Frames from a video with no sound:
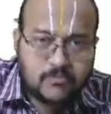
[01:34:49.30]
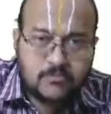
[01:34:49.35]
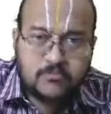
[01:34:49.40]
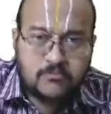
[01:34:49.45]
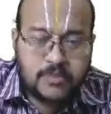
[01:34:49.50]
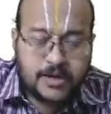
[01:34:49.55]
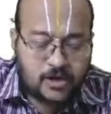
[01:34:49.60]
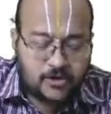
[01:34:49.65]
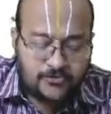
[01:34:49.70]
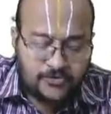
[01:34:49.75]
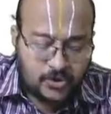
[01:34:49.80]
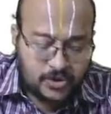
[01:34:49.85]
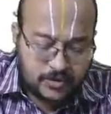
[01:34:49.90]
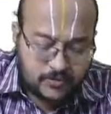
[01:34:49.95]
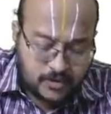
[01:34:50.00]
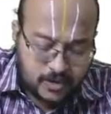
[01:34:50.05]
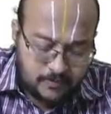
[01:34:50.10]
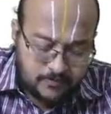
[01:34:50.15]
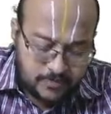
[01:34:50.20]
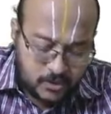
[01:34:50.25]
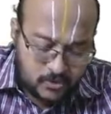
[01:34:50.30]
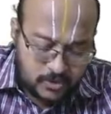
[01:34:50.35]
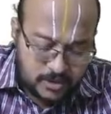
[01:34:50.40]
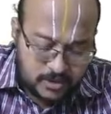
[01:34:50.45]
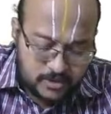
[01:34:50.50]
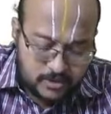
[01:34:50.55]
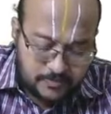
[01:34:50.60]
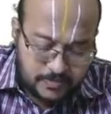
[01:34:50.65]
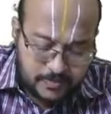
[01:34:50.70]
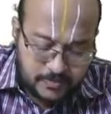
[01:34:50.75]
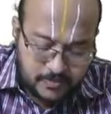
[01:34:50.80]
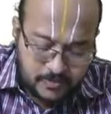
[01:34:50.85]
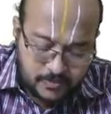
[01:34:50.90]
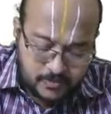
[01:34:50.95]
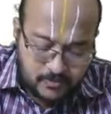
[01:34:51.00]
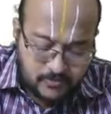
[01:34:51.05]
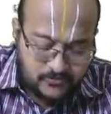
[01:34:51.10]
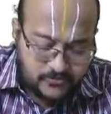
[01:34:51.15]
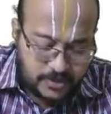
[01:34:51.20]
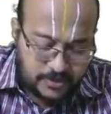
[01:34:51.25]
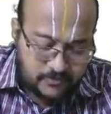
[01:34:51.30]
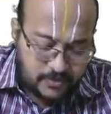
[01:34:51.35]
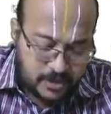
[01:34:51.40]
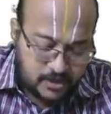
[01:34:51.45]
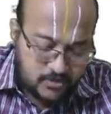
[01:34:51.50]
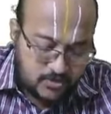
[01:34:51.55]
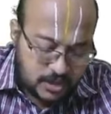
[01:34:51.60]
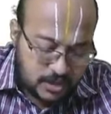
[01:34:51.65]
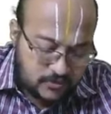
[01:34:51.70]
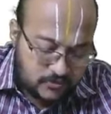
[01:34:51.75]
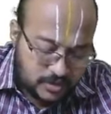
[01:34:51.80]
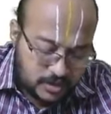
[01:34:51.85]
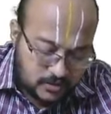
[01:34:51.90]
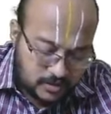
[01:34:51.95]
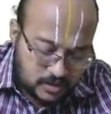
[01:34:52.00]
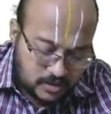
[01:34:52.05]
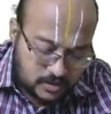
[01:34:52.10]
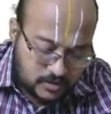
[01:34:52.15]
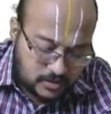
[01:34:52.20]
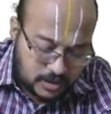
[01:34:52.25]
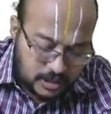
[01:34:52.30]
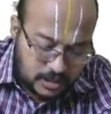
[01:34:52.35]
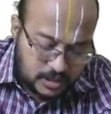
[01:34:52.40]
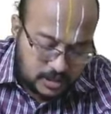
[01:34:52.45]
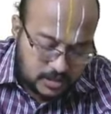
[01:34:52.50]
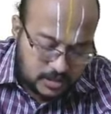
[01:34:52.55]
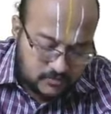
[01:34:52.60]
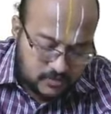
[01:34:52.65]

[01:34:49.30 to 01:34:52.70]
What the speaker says: by default they have computed the fair value equity KE they have